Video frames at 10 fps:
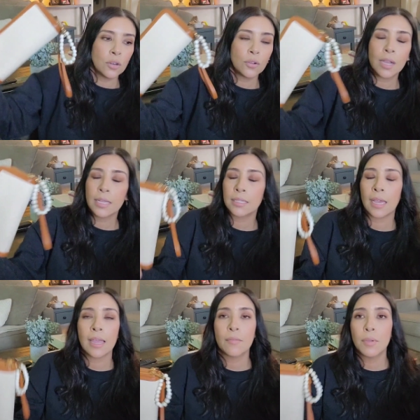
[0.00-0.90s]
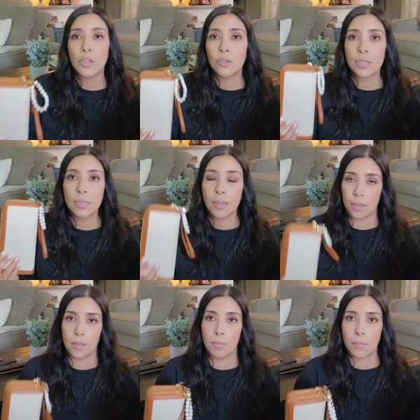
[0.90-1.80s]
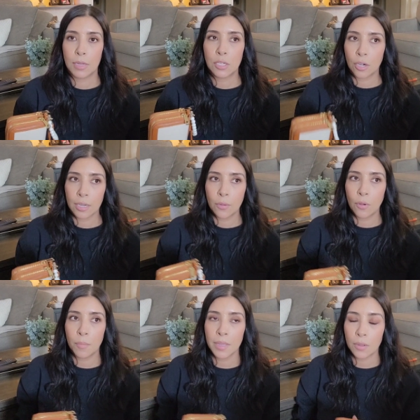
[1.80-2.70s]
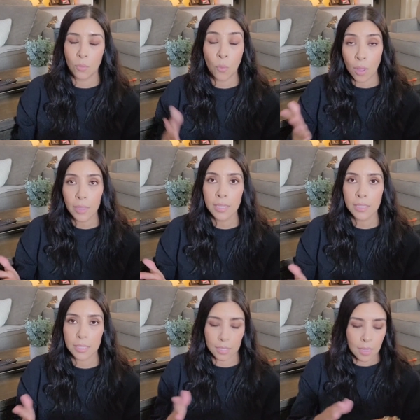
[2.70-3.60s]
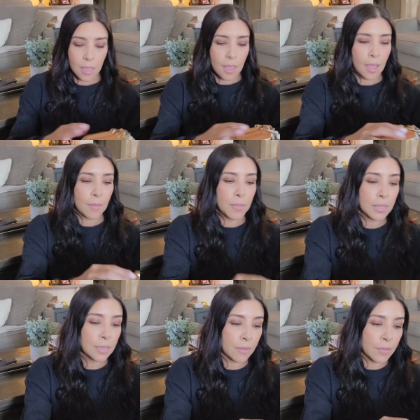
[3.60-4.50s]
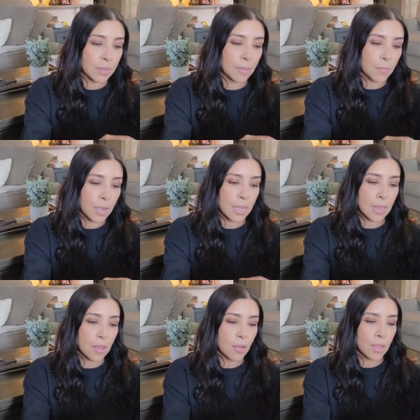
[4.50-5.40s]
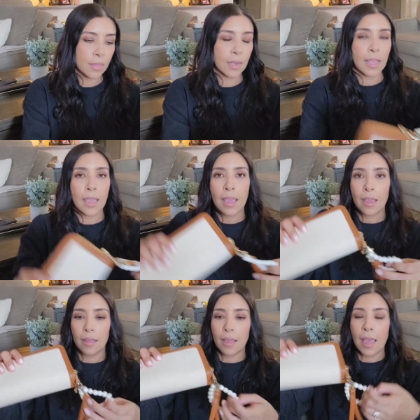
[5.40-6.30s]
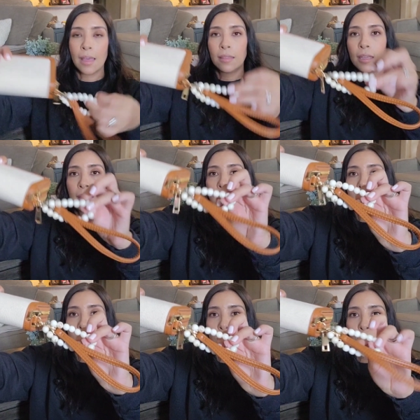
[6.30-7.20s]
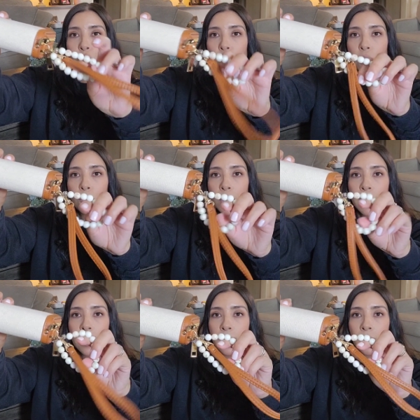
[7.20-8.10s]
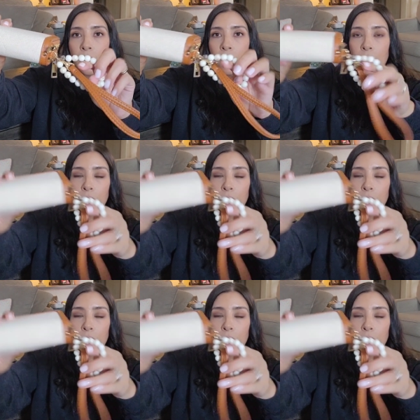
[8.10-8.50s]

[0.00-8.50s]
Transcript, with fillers: You know, guys, I have been using nothing but my Target wallets. I've been loving them right now. And then I add like this little charm right here.